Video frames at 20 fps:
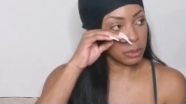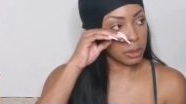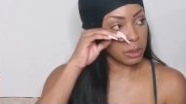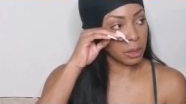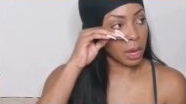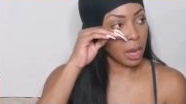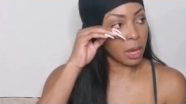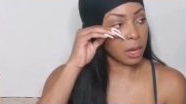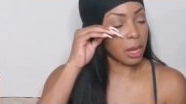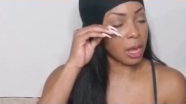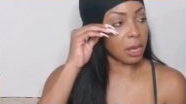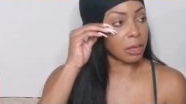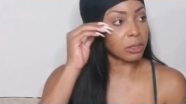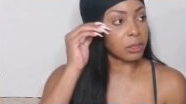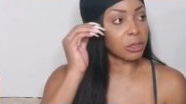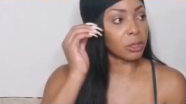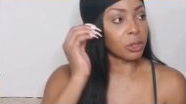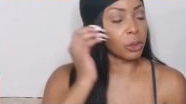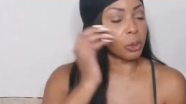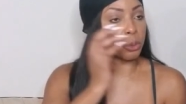I
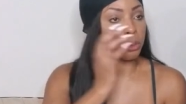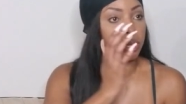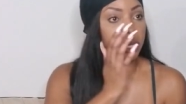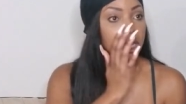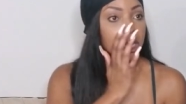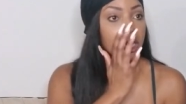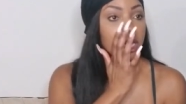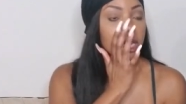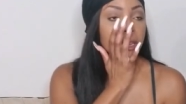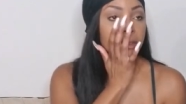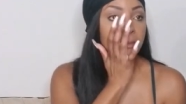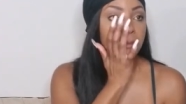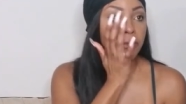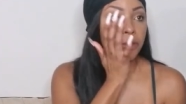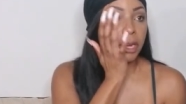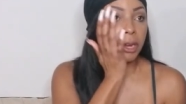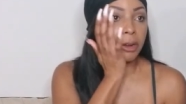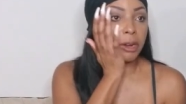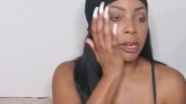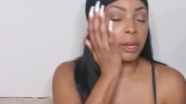lost three
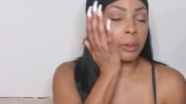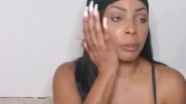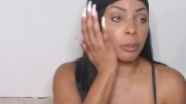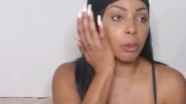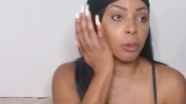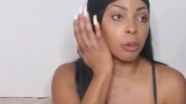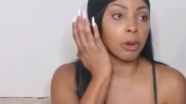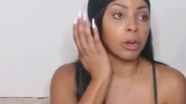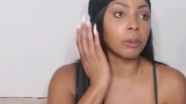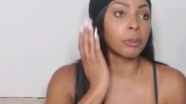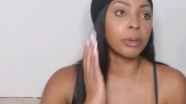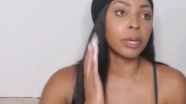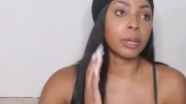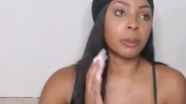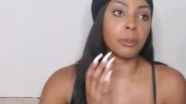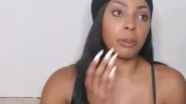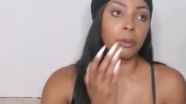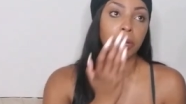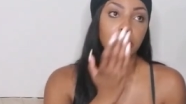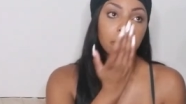very important
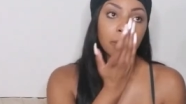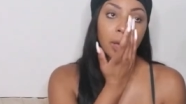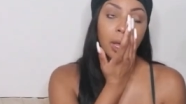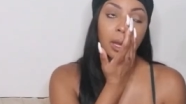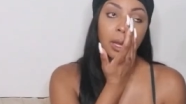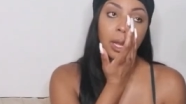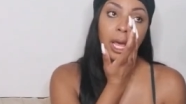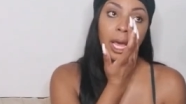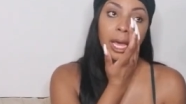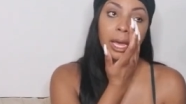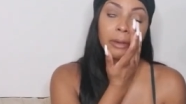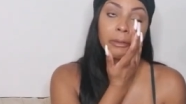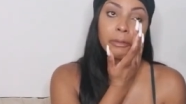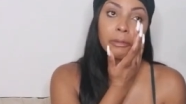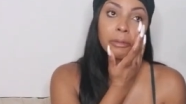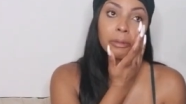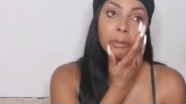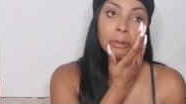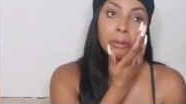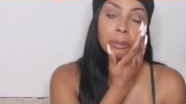people in my life
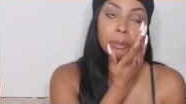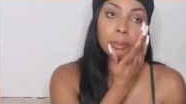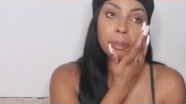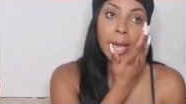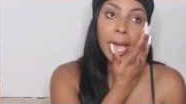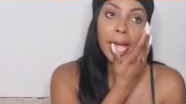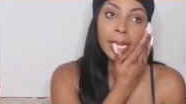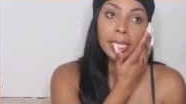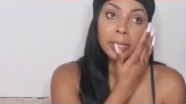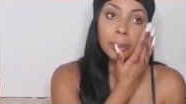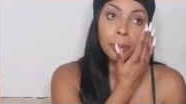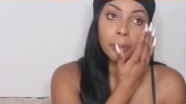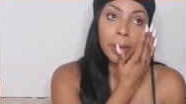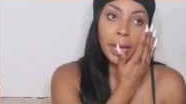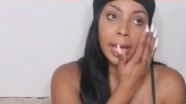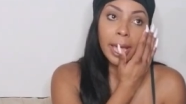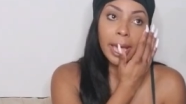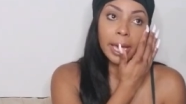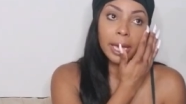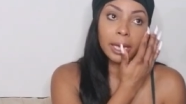back to
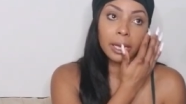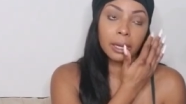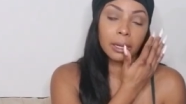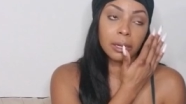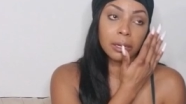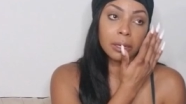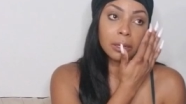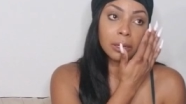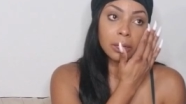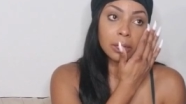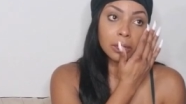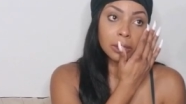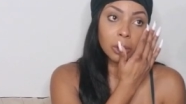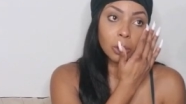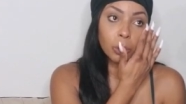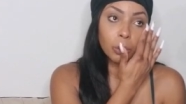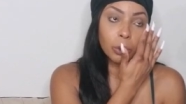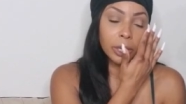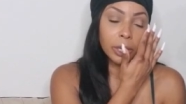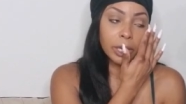back the
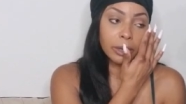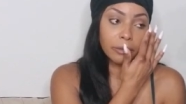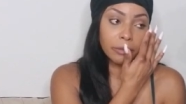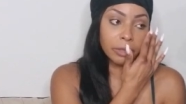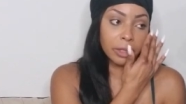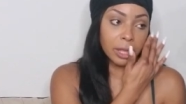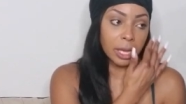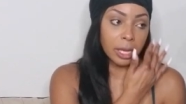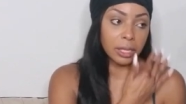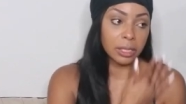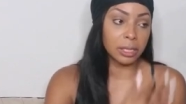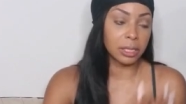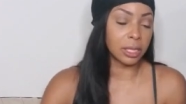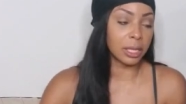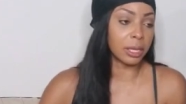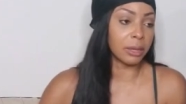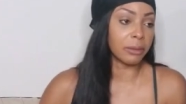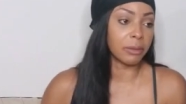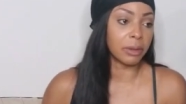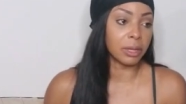week of
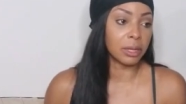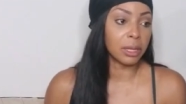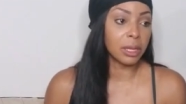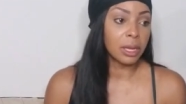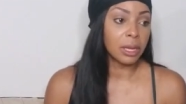Thanksgiving.